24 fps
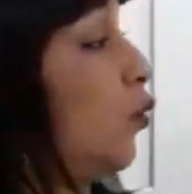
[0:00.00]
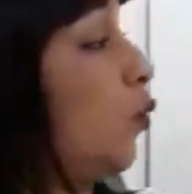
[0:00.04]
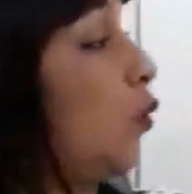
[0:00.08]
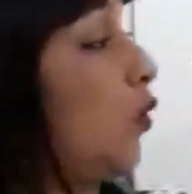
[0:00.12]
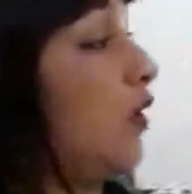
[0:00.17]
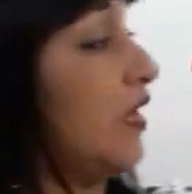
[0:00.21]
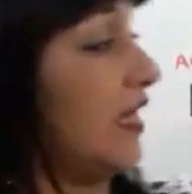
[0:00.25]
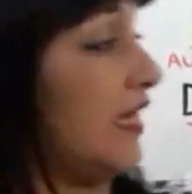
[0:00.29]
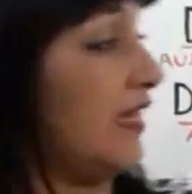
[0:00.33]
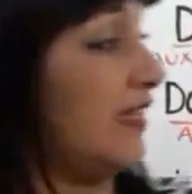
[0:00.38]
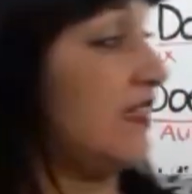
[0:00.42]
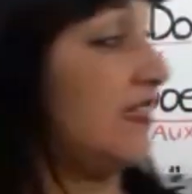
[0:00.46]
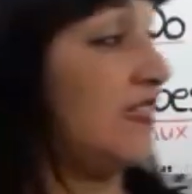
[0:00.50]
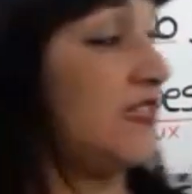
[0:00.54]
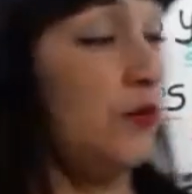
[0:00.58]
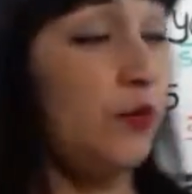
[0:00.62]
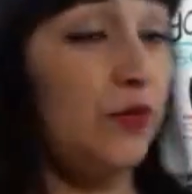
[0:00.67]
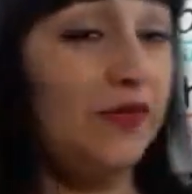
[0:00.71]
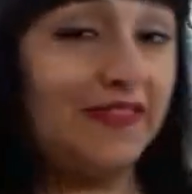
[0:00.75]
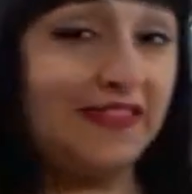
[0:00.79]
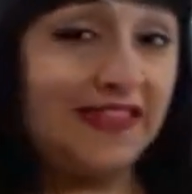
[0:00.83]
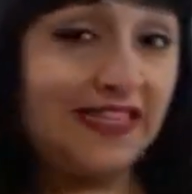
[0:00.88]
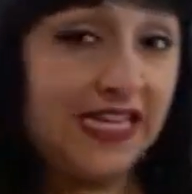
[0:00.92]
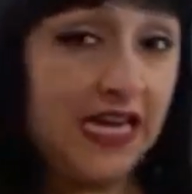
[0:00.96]
we answer
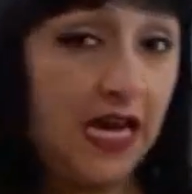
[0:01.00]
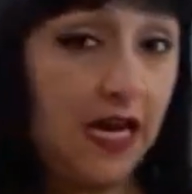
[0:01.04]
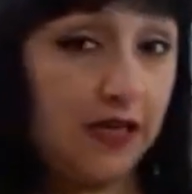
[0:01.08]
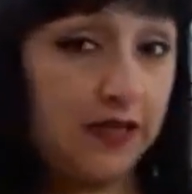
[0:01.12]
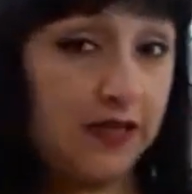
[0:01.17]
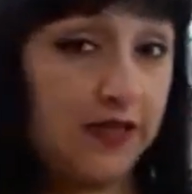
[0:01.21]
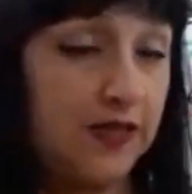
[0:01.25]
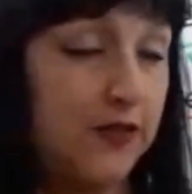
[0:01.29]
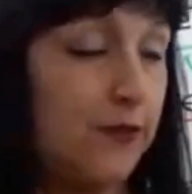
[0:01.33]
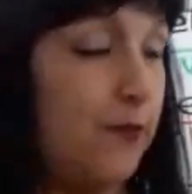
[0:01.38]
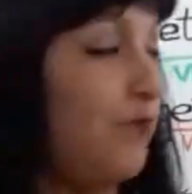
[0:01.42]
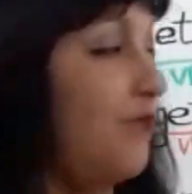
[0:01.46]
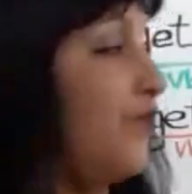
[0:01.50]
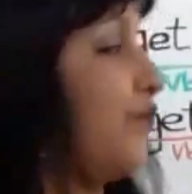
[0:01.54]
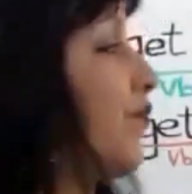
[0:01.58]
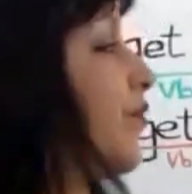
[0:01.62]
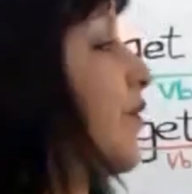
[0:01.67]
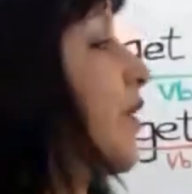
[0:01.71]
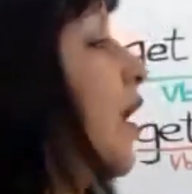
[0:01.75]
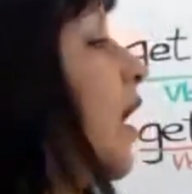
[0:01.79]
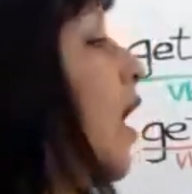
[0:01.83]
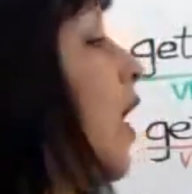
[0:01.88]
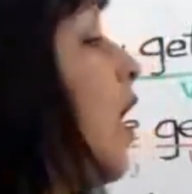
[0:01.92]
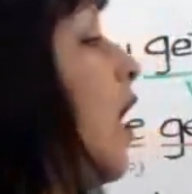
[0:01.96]
with does.
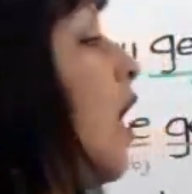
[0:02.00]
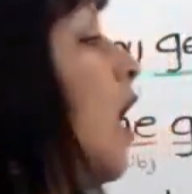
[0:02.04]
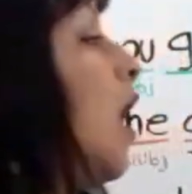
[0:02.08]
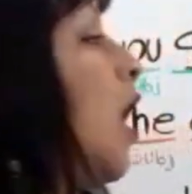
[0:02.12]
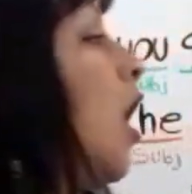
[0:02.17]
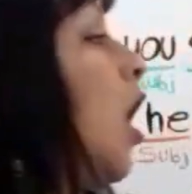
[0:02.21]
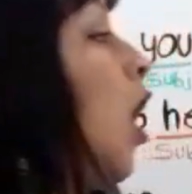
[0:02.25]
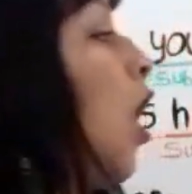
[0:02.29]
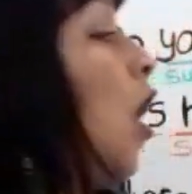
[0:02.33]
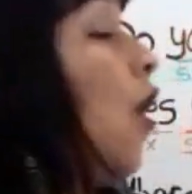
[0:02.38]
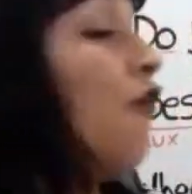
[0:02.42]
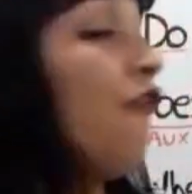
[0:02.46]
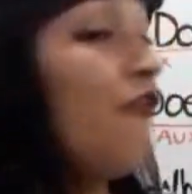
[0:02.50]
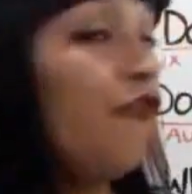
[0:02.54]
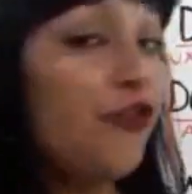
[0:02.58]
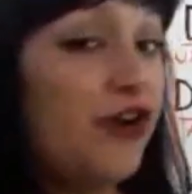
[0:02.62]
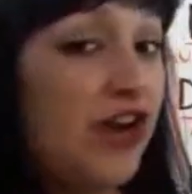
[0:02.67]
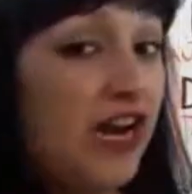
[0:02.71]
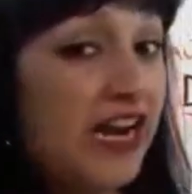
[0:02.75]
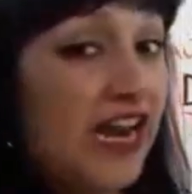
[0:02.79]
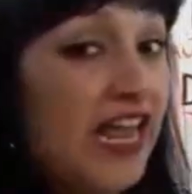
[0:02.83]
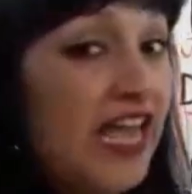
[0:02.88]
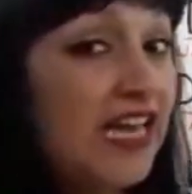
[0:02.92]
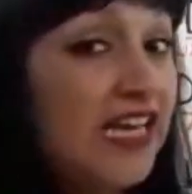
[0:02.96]

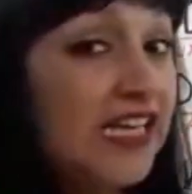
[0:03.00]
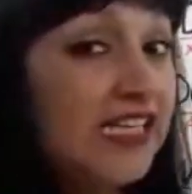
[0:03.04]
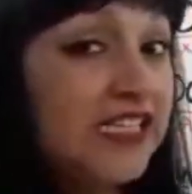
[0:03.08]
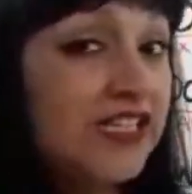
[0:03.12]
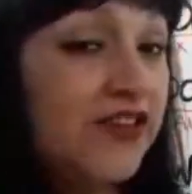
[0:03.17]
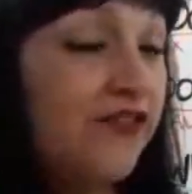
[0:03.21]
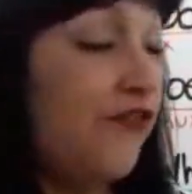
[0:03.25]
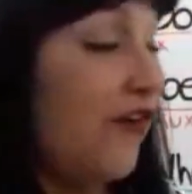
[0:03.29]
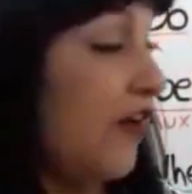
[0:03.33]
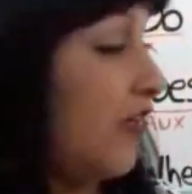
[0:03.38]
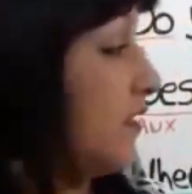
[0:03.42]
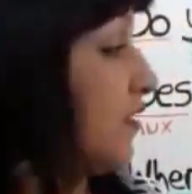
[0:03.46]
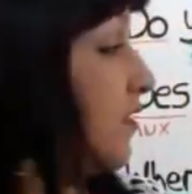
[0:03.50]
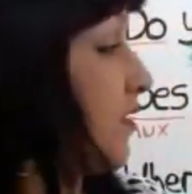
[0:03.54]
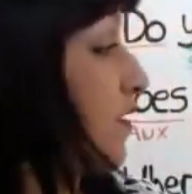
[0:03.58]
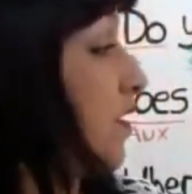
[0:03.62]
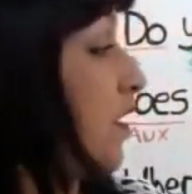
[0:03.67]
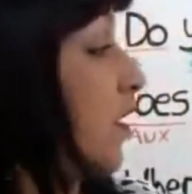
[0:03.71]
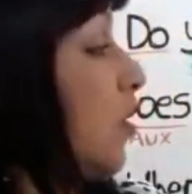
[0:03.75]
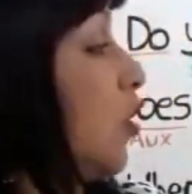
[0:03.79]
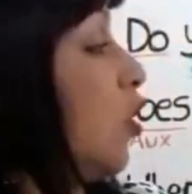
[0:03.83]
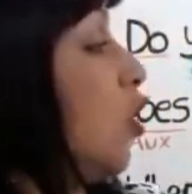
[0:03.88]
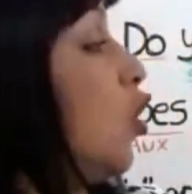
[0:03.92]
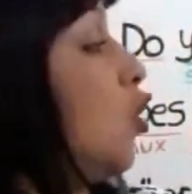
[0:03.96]
For a negative
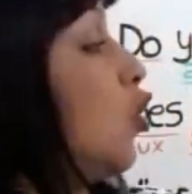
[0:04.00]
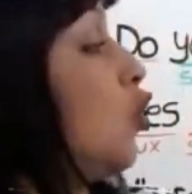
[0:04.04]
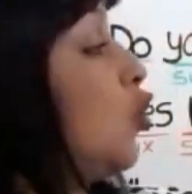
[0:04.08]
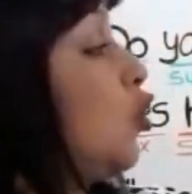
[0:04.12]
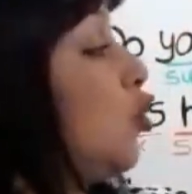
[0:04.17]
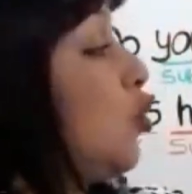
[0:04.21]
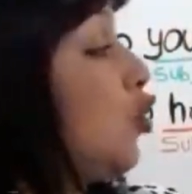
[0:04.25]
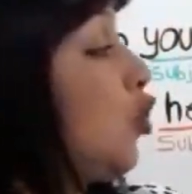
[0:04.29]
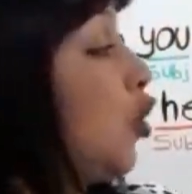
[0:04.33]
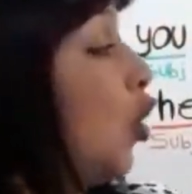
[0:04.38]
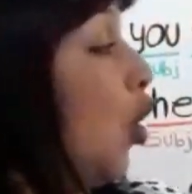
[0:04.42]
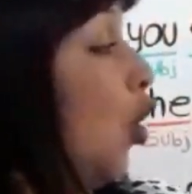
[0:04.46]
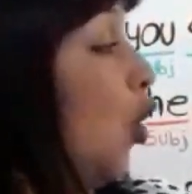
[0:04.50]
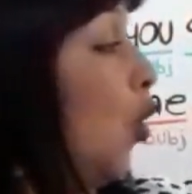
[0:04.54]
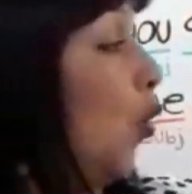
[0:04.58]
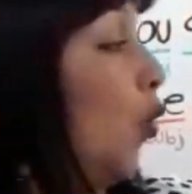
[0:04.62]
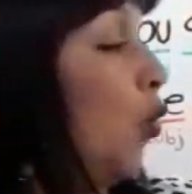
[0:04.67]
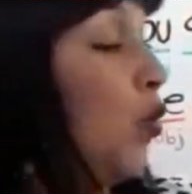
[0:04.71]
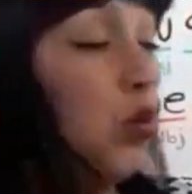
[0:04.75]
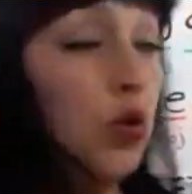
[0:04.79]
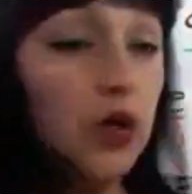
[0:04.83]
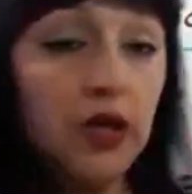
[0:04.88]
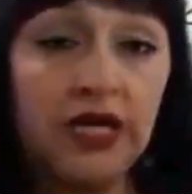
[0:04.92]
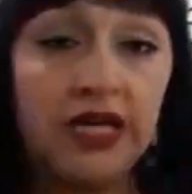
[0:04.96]
answer,
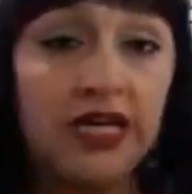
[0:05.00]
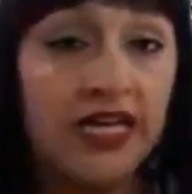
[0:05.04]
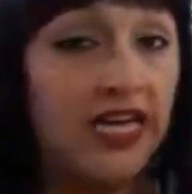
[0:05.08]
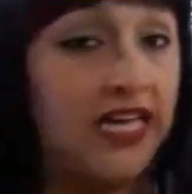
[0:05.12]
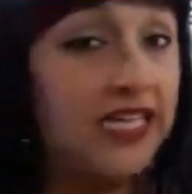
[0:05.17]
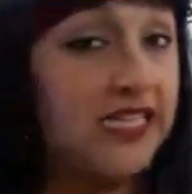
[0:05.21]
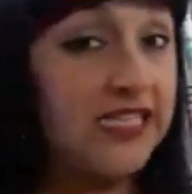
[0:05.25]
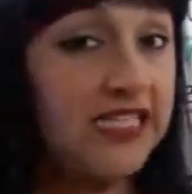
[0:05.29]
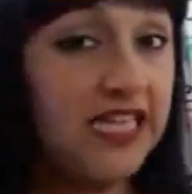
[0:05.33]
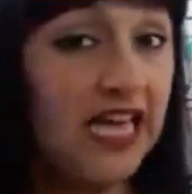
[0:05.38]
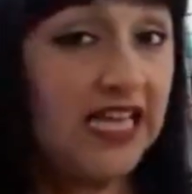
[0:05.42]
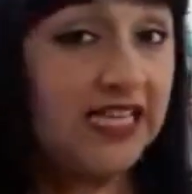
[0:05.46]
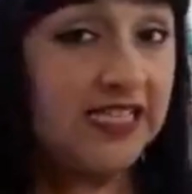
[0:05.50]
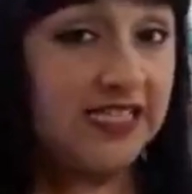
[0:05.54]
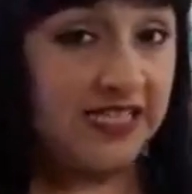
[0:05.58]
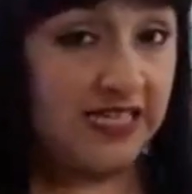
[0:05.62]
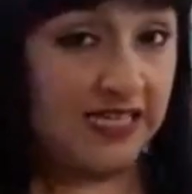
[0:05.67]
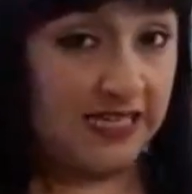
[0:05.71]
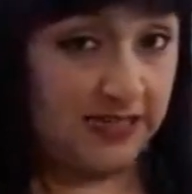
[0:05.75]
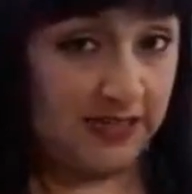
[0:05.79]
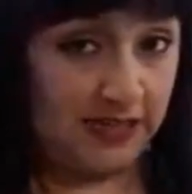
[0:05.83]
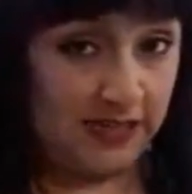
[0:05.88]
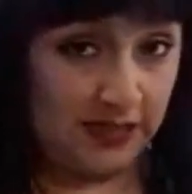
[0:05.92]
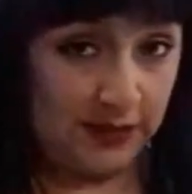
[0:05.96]
no, he
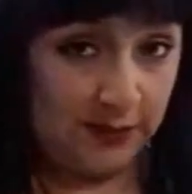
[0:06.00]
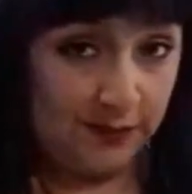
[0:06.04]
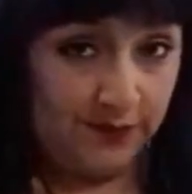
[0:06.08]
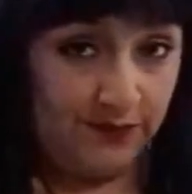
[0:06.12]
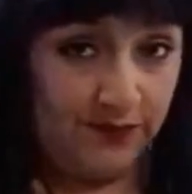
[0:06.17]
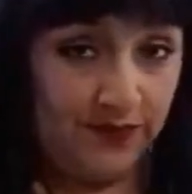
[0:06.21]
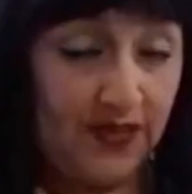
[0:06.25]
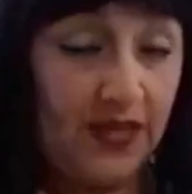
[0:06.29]
doesn't.